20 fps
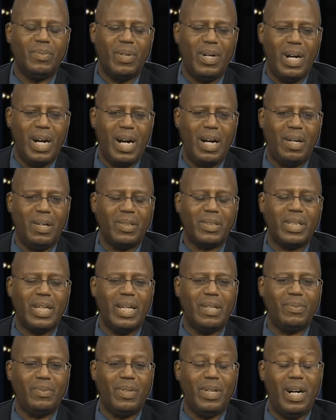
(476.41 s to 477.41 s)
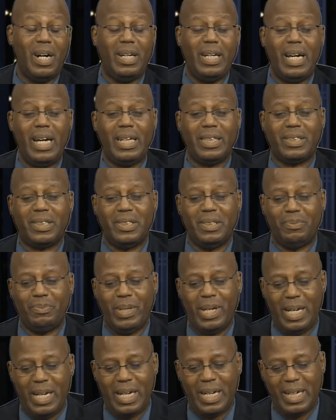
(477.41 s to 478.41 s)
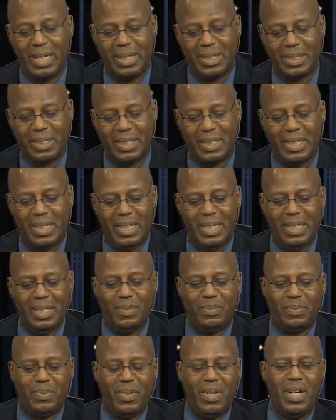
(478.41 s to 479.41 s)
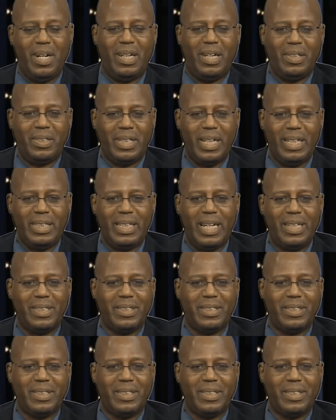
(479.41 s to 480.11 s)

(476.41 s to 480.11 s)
Wow, okay. Wow, excellent, man. Wow, okay. Now